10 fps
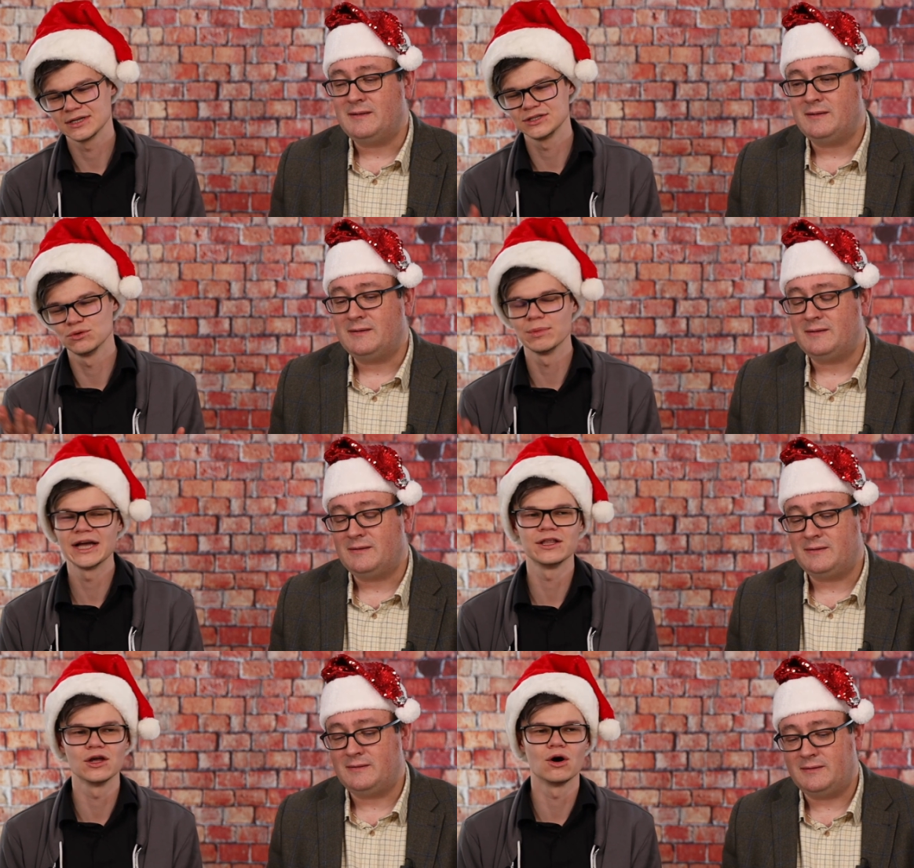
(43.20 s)
Speaker 1: as you
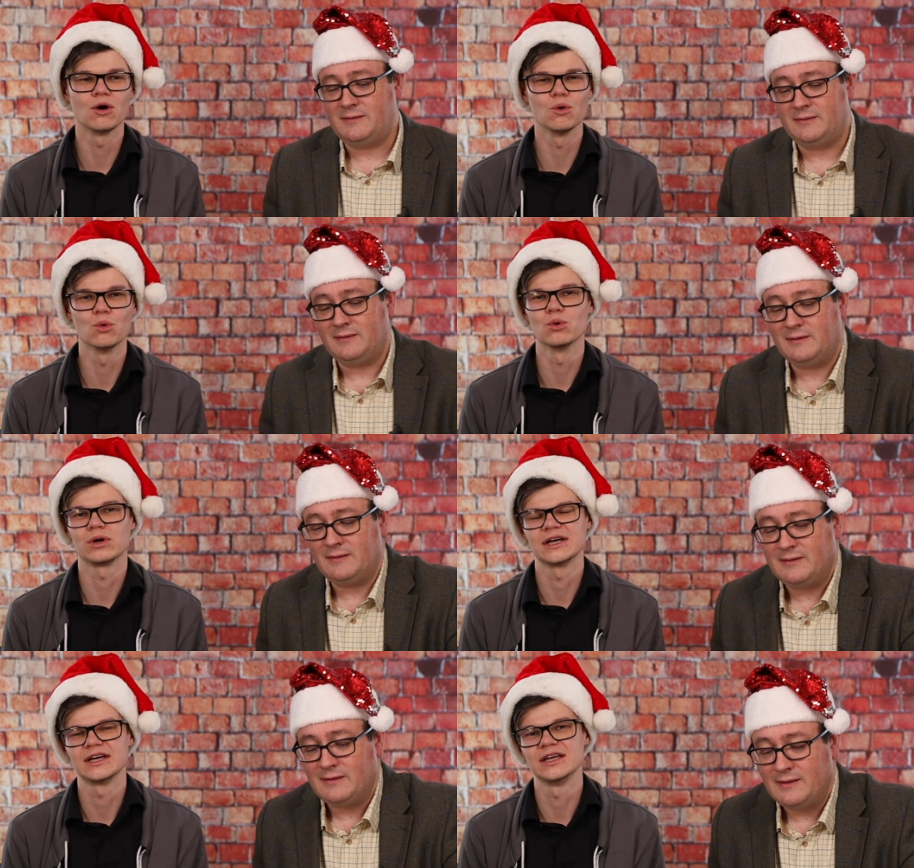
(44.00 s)
may know,
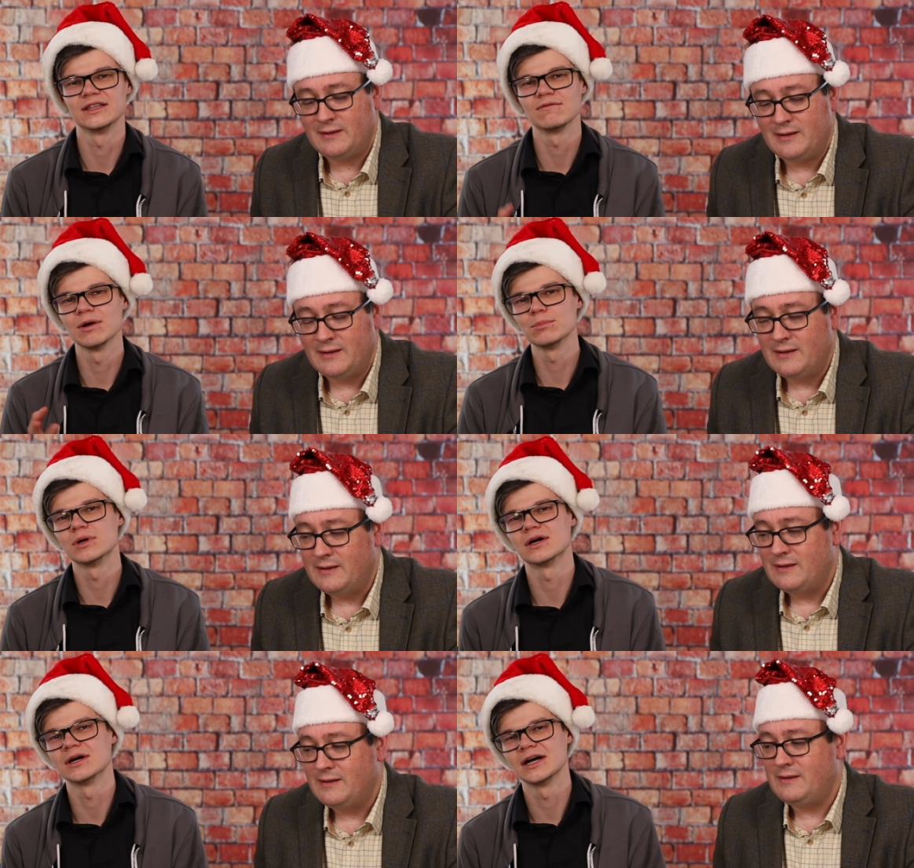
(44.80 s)
in
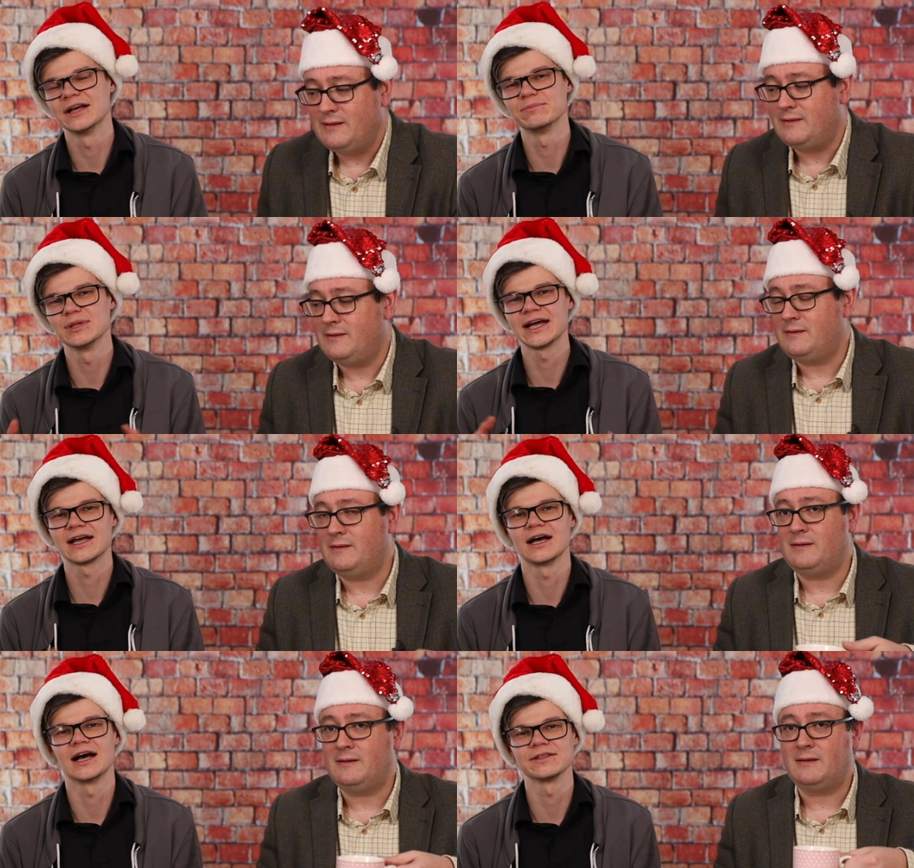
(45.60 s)
November at
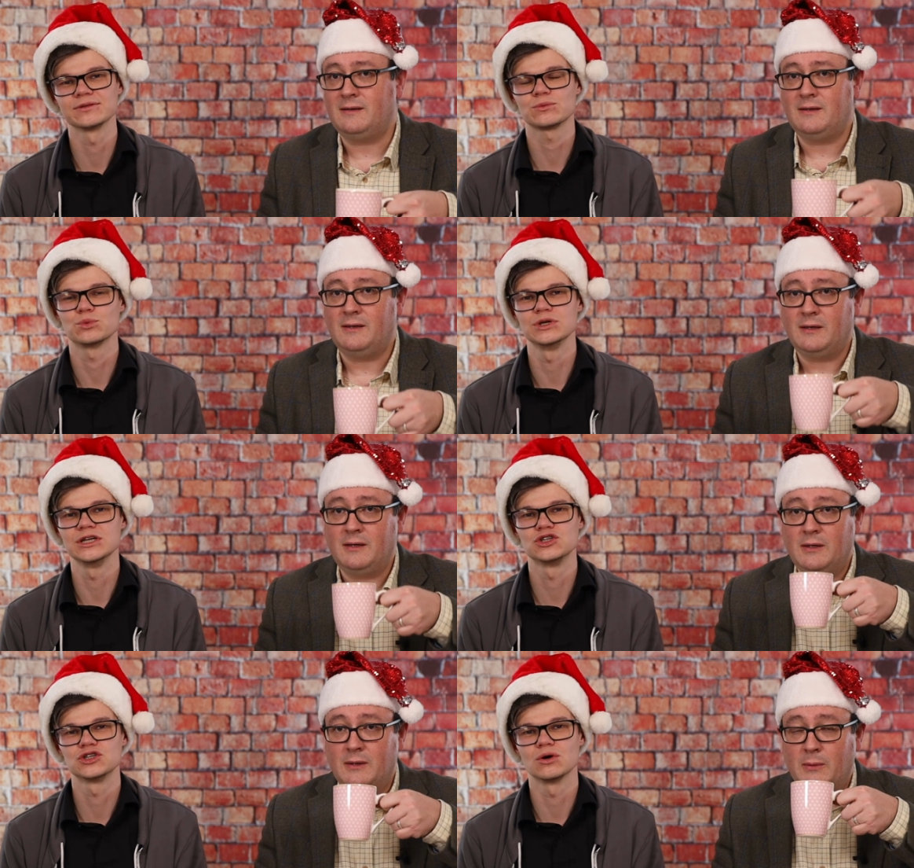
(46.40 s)
Black Hat,
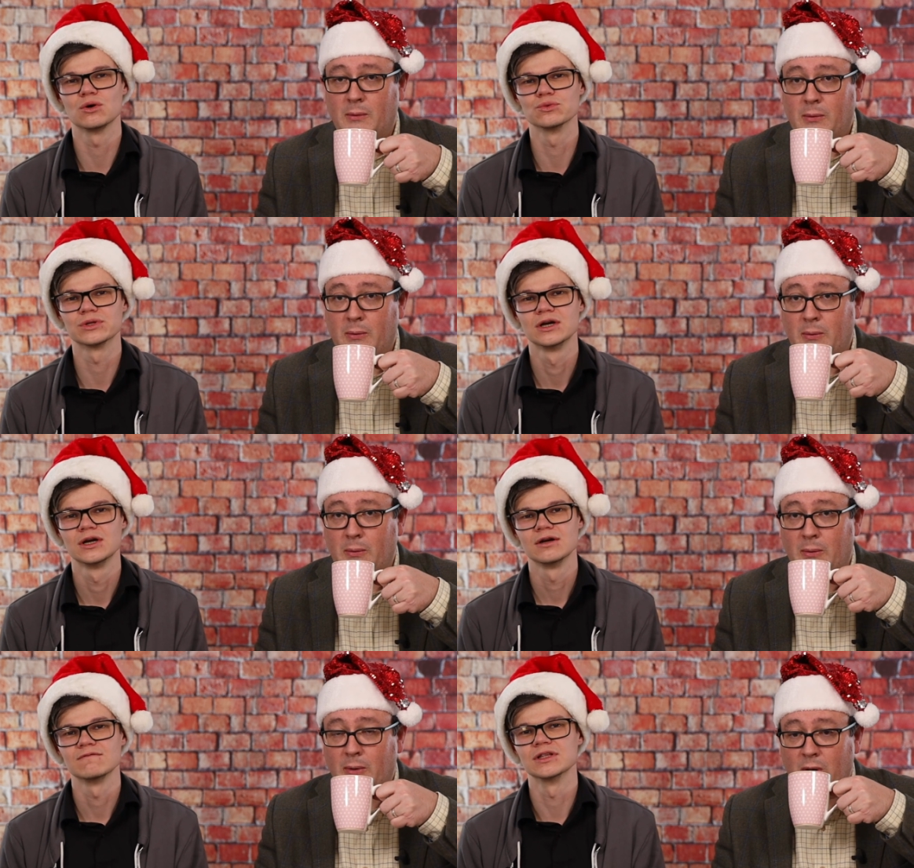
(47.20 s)
we shown
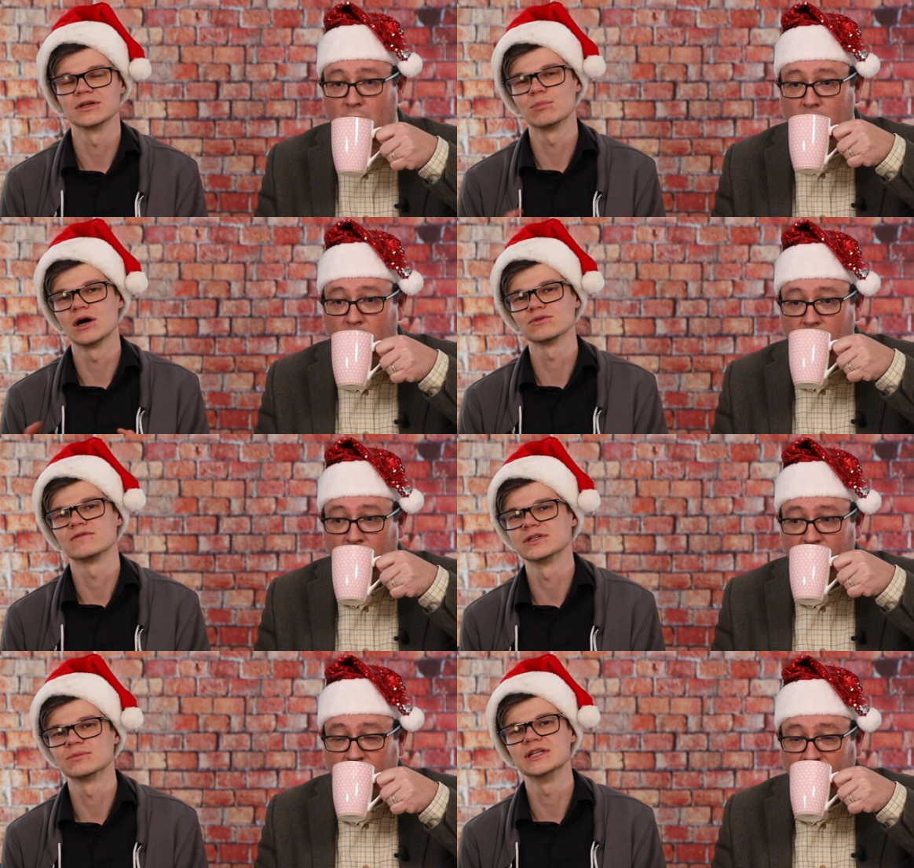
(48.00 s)
about
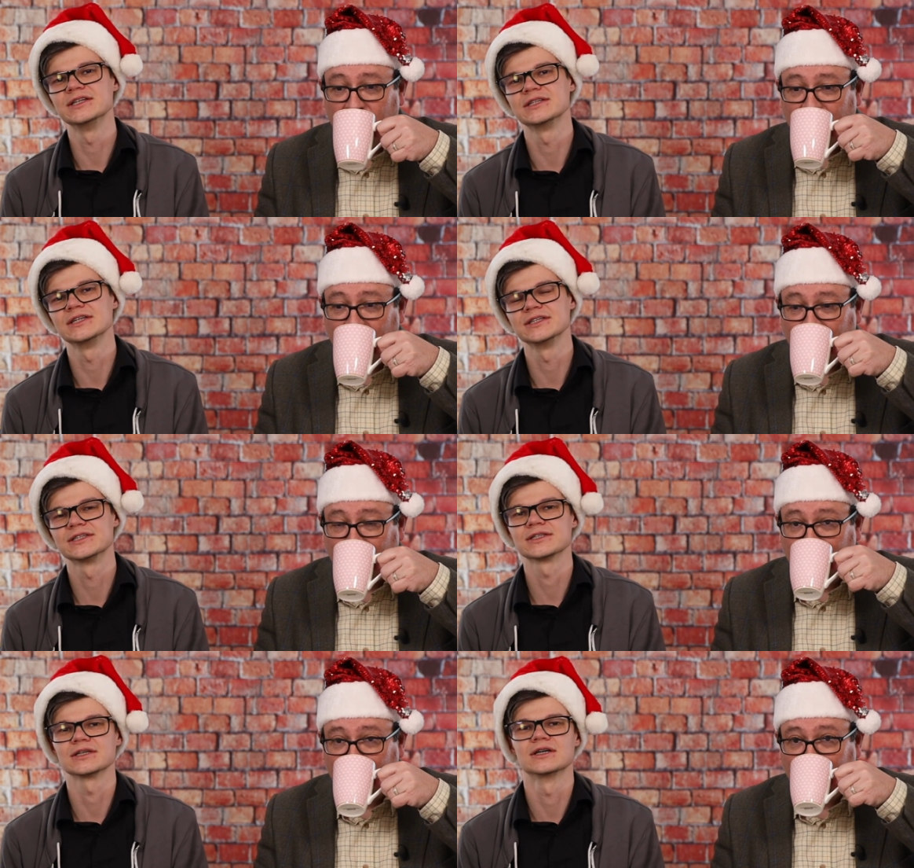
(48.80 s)

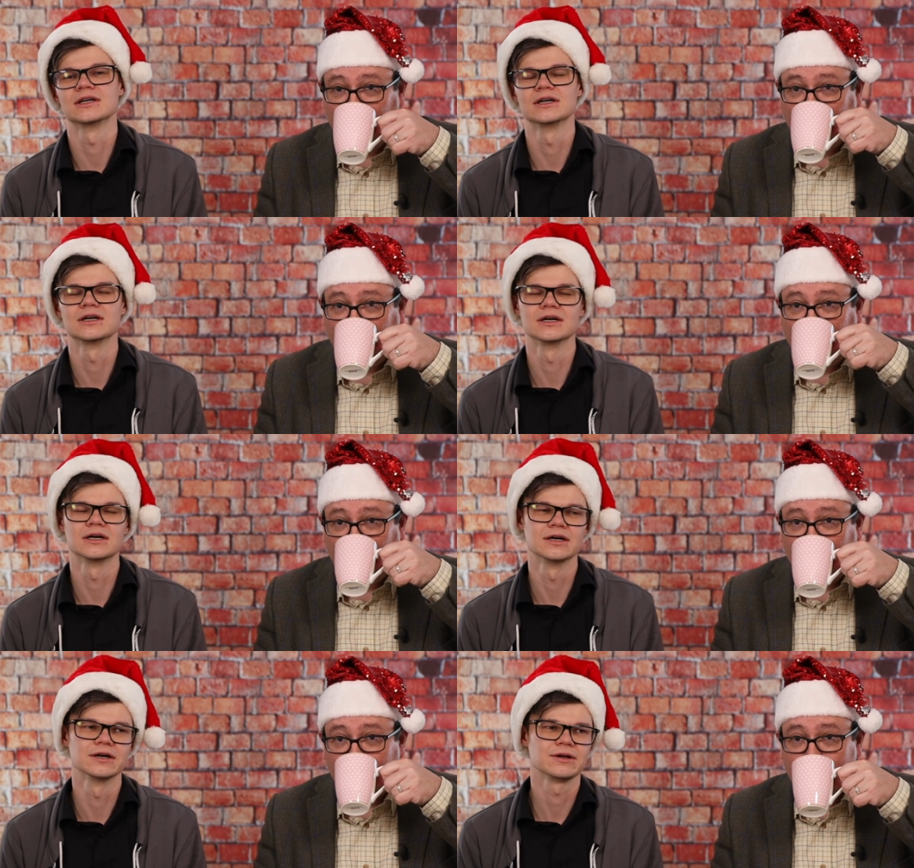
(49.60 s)
vulnerabilities
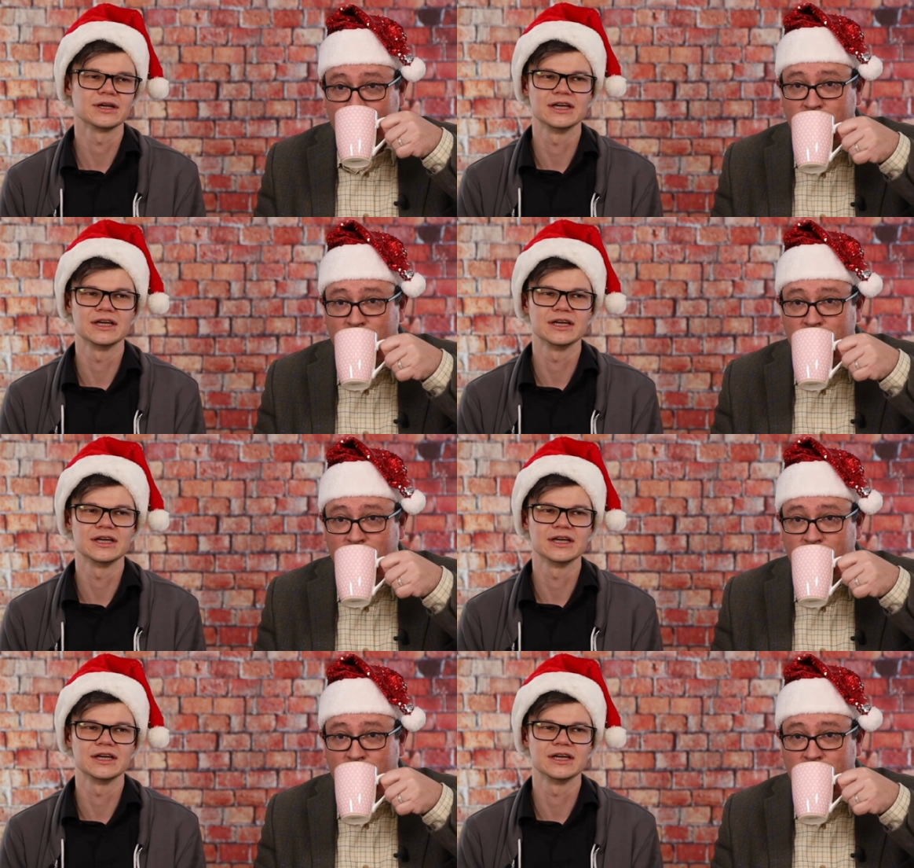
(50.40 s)
uh,